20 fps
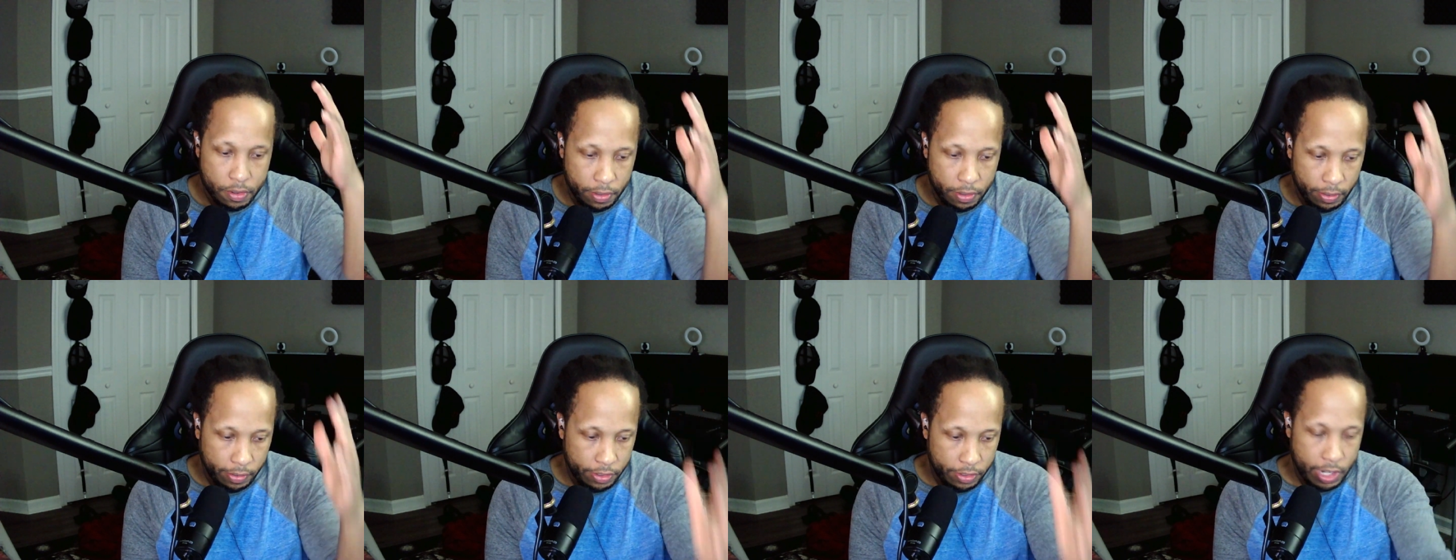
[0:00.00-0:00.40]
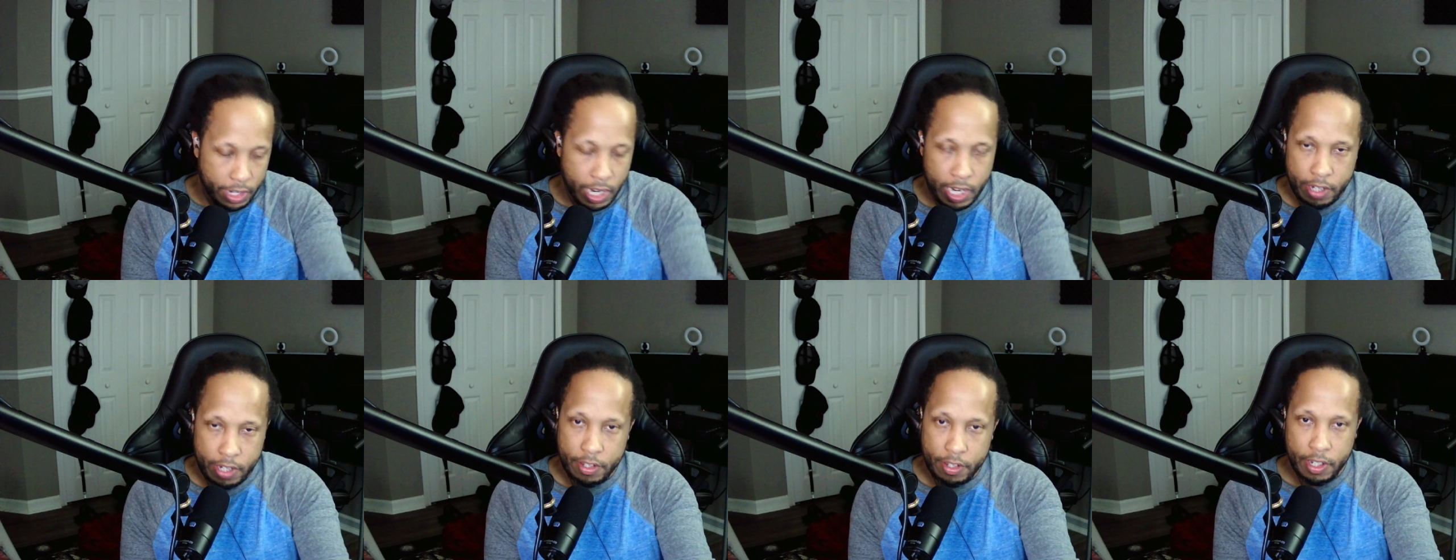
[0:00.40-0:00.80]

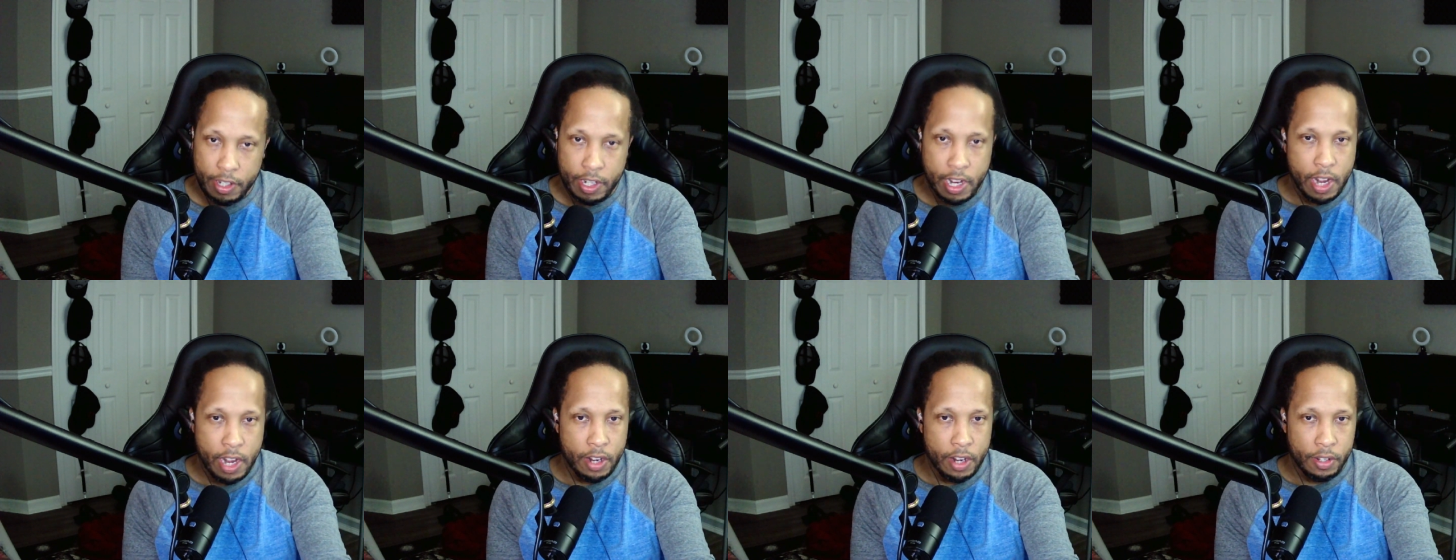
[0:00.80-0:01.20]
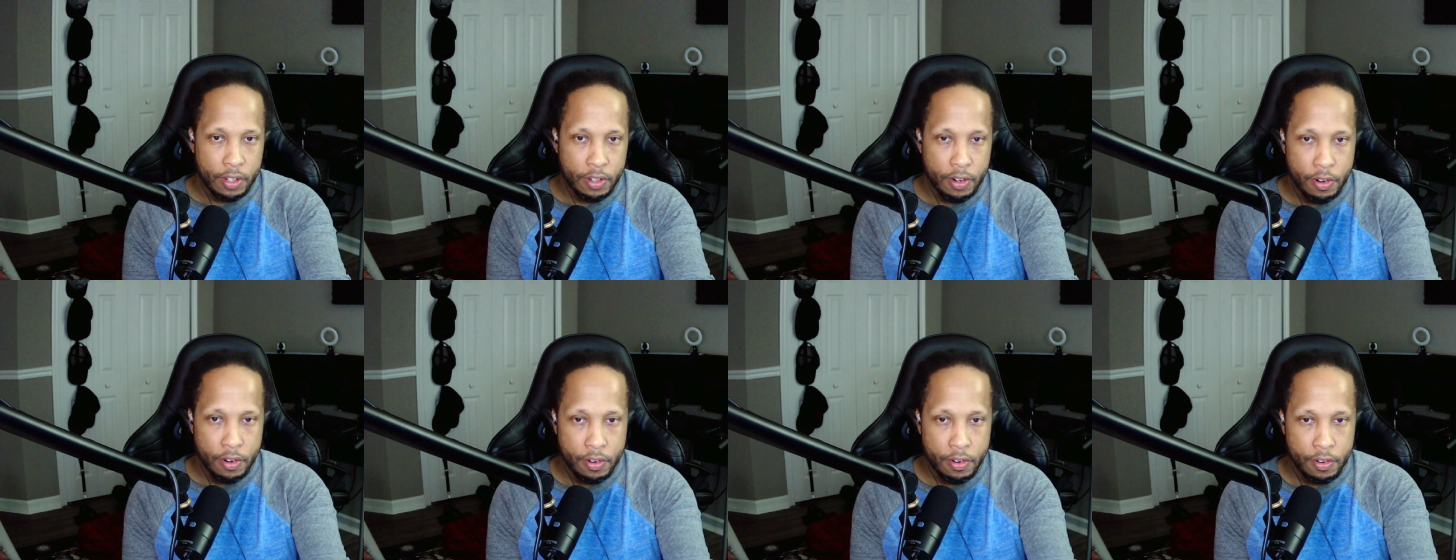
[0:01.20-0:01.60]
change the
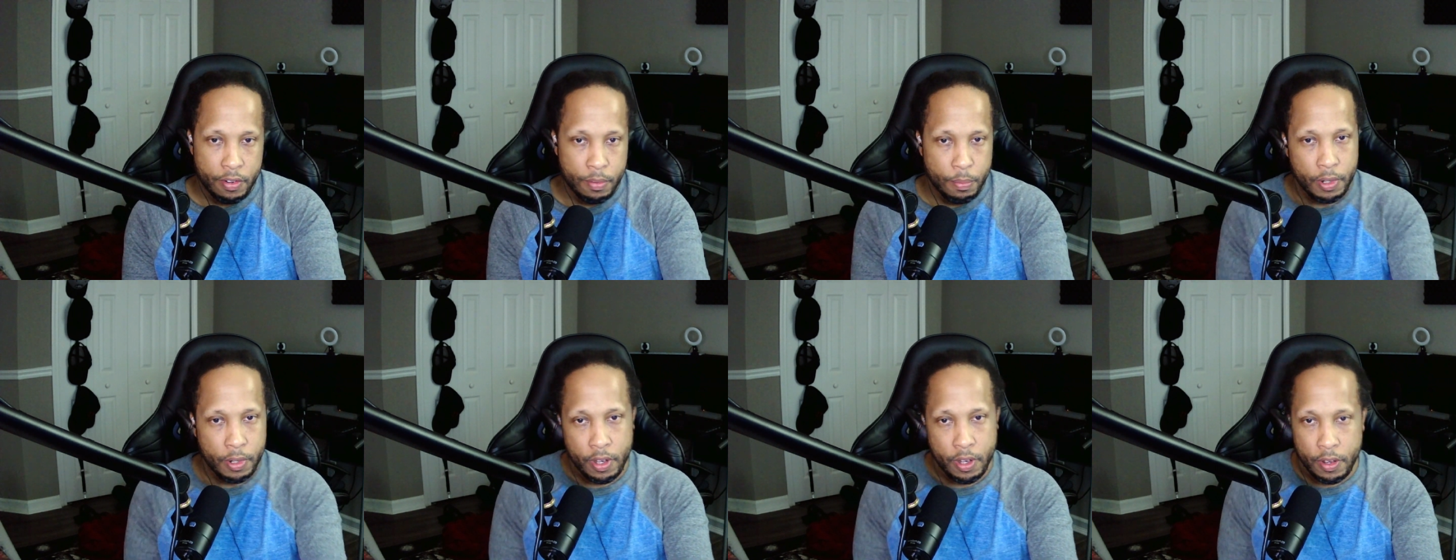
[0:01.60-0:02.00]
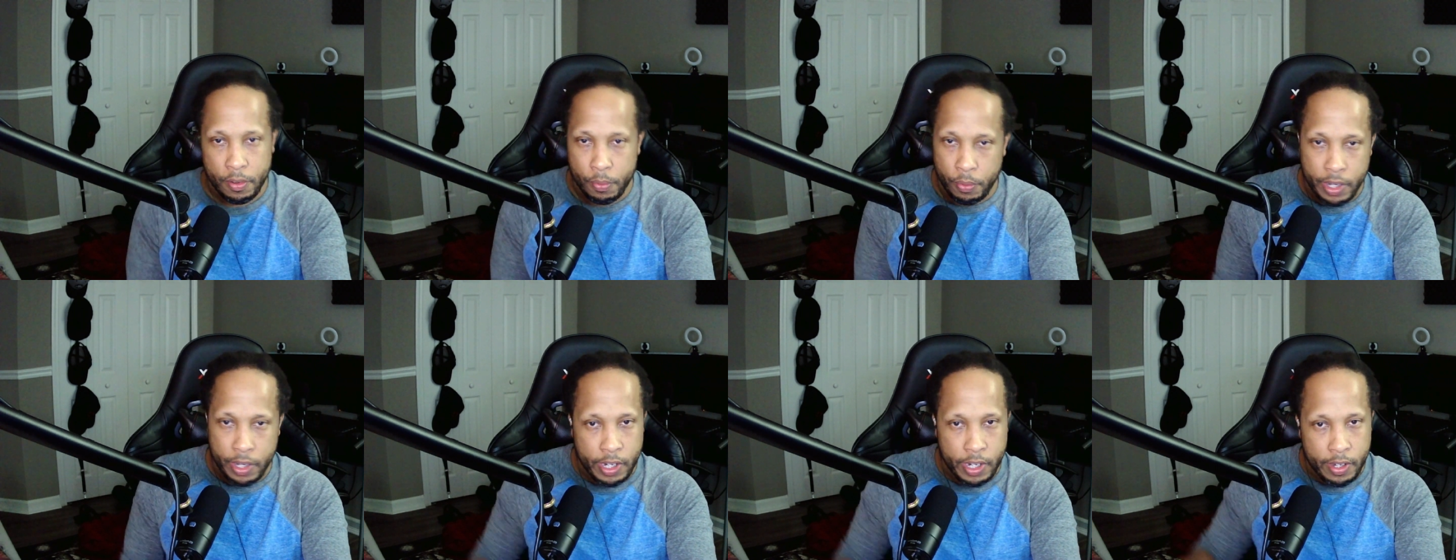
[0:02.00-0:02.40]
characters because
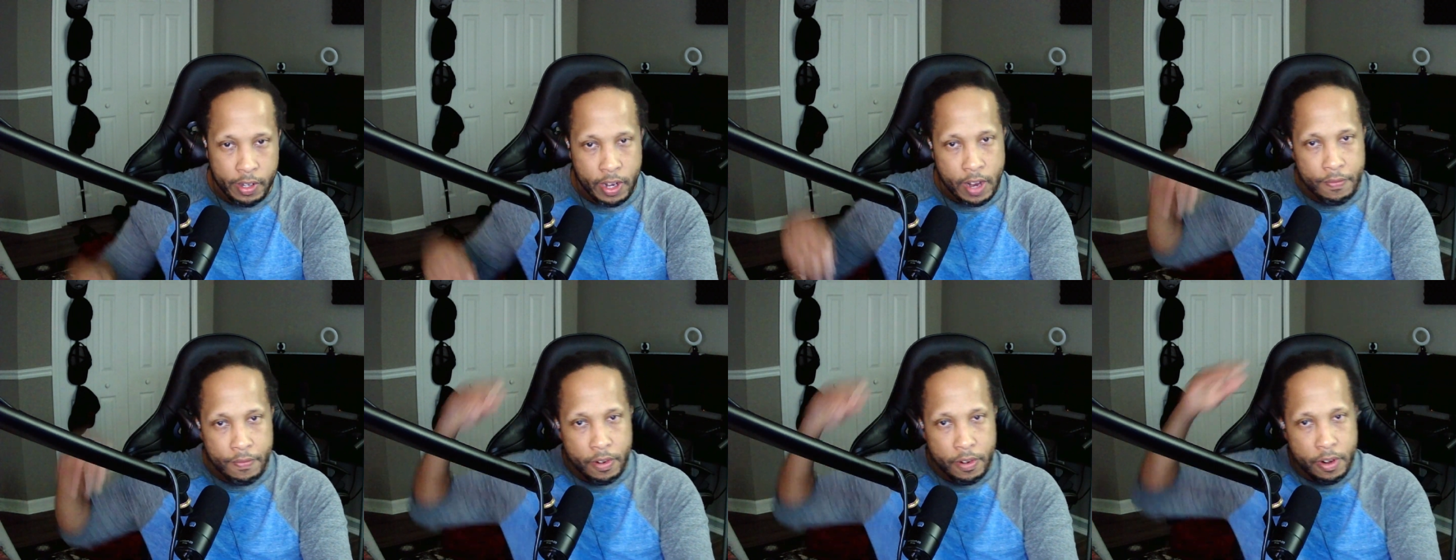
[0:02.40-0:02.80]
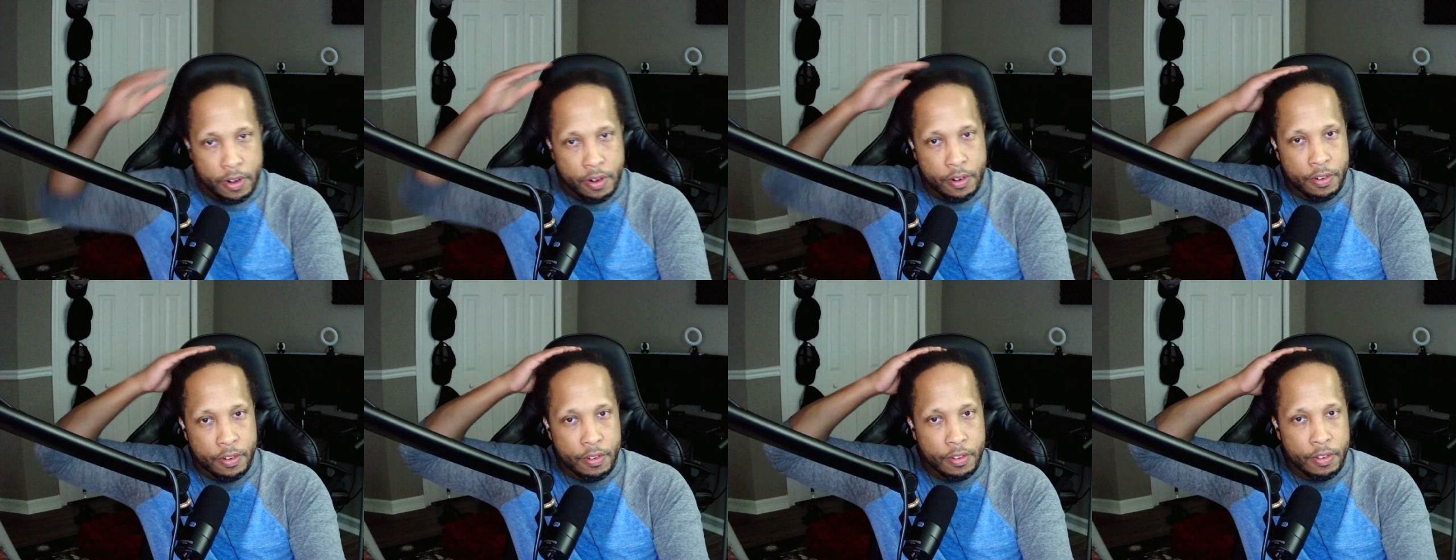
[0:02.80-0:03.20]
we need
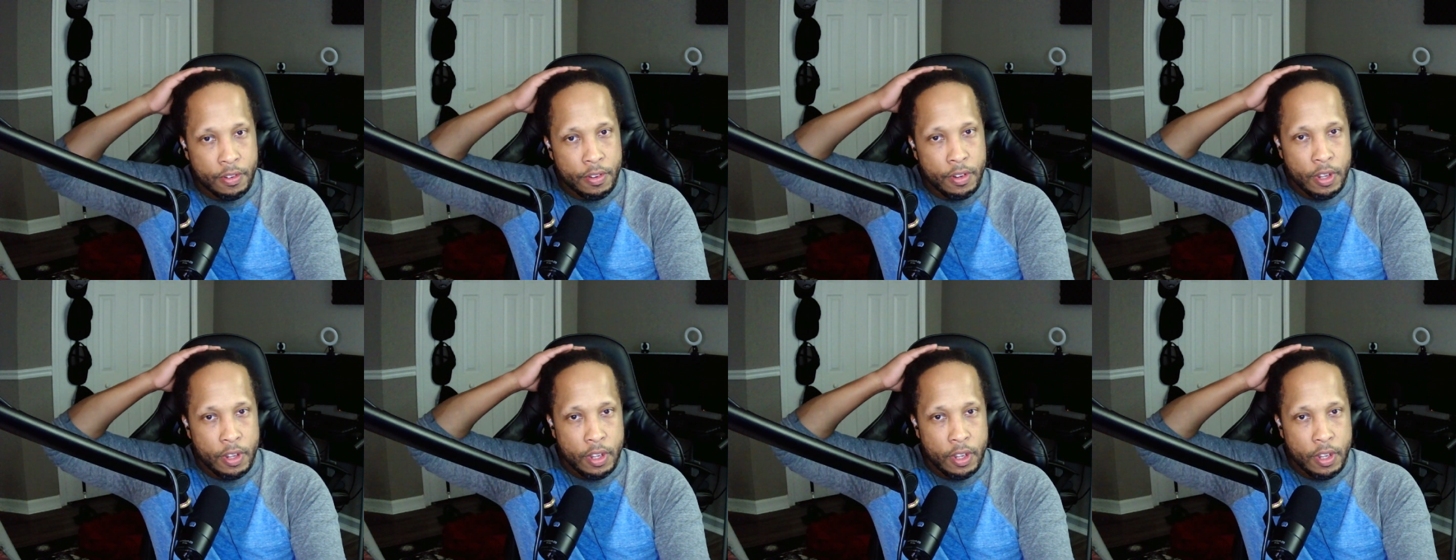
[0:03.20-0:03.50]
diverse.